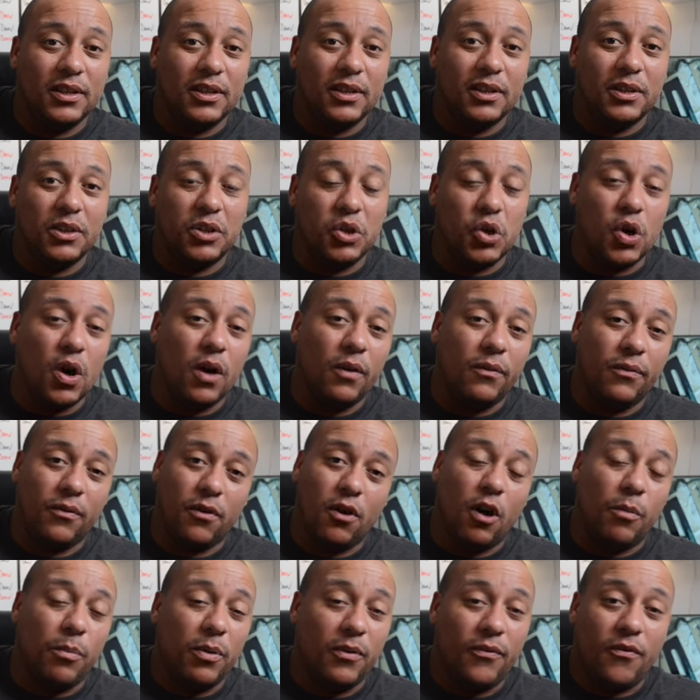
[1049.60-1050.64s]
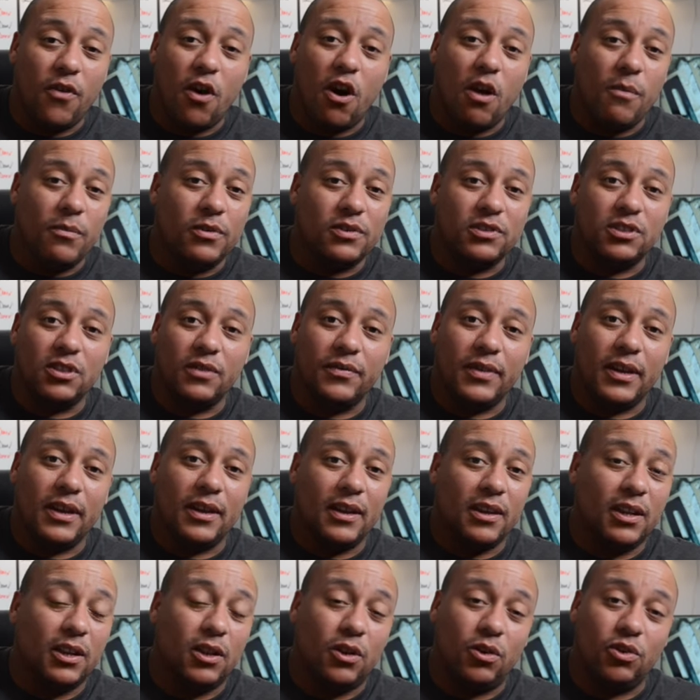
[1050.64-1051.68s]
the overall performance of it
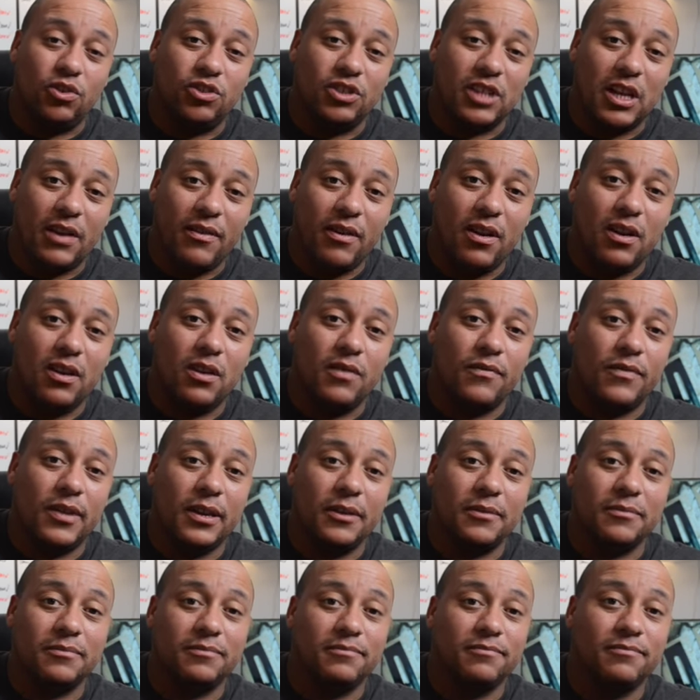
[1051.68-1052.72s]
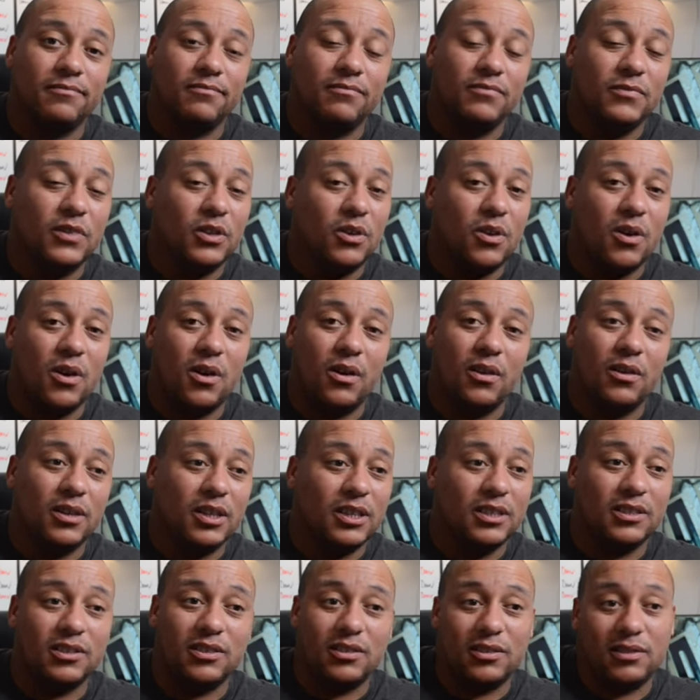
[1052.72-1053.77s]
and the longevity of it, you know,
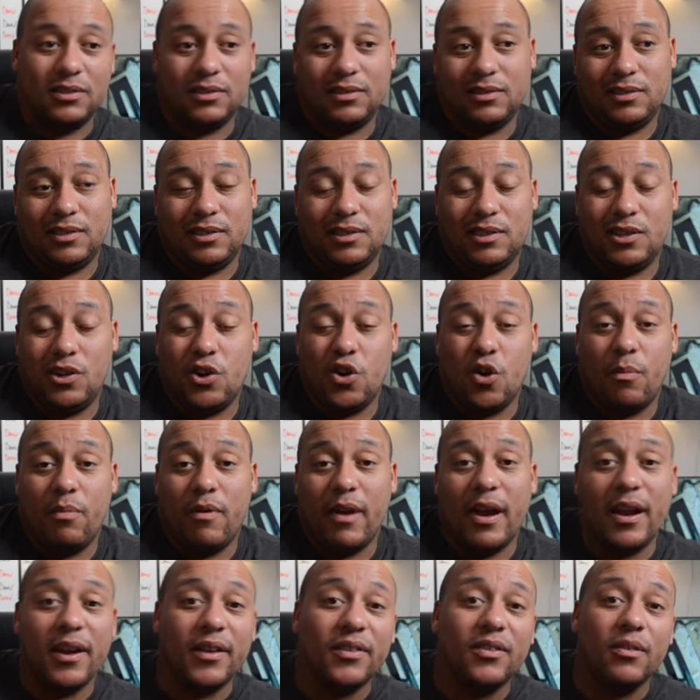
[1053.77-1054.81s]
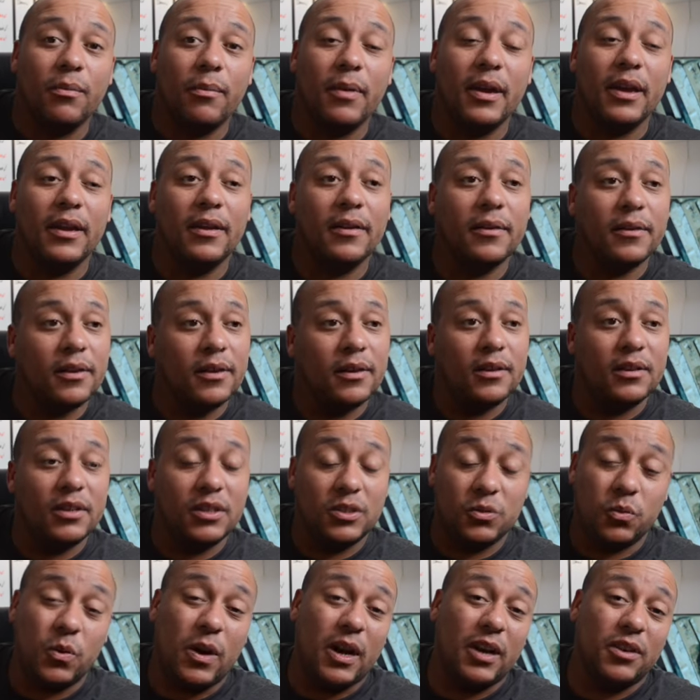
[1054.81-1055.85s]
it's a no-brainer to me.
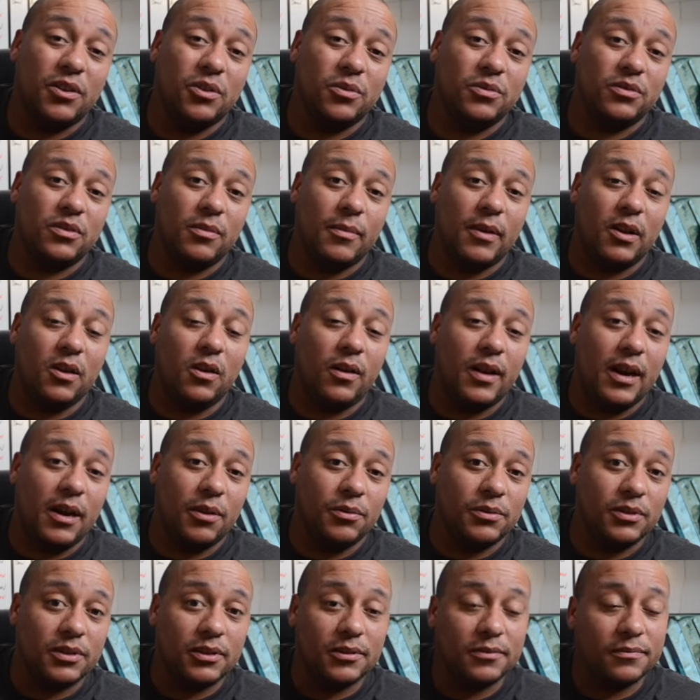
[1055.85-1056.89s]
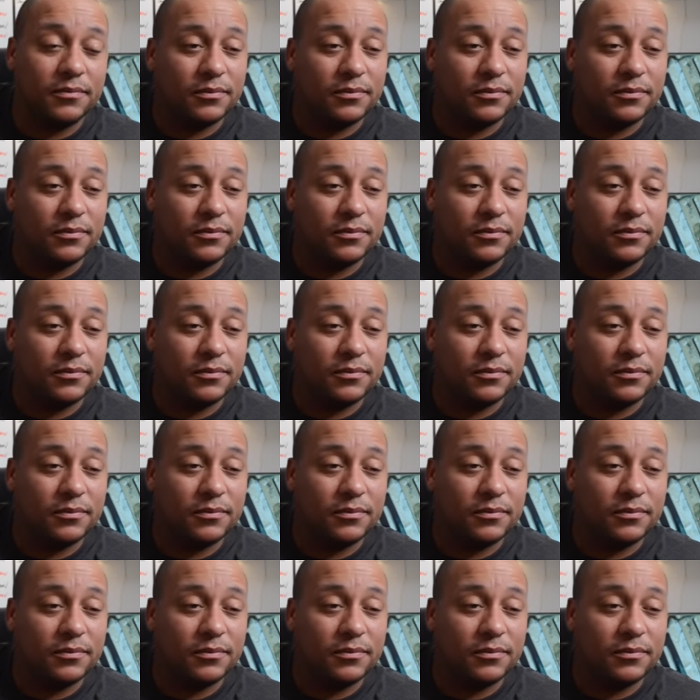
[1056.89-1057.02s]
It's what I use on my own house.